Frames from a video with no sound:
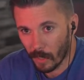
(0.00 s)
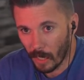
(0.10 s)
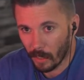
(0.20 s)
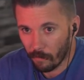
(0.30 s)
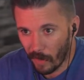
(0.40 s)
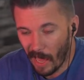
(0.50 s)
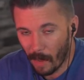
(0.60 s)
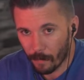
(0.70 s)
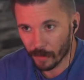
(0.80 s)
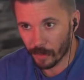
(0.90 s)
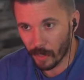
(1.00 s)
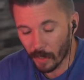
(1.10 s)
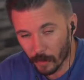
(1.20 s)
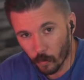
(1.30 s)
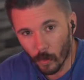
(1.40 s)
kind of a
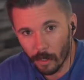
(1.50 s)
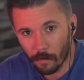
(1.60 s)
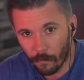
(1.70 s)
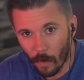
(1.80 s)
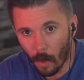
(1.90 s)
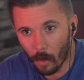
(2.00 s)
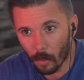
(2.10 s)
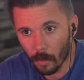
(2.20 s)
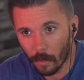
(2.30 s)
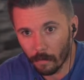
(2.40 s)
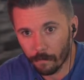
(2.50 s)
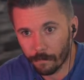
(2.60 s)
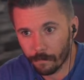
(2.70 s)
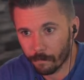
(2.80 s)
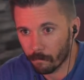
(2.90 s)
happenstance windfall
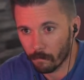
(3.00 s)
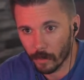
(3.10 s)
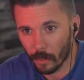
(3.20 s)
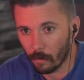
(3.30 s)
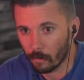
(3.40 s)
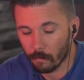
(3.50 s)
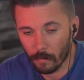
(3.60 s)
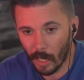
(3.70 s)
of, you know,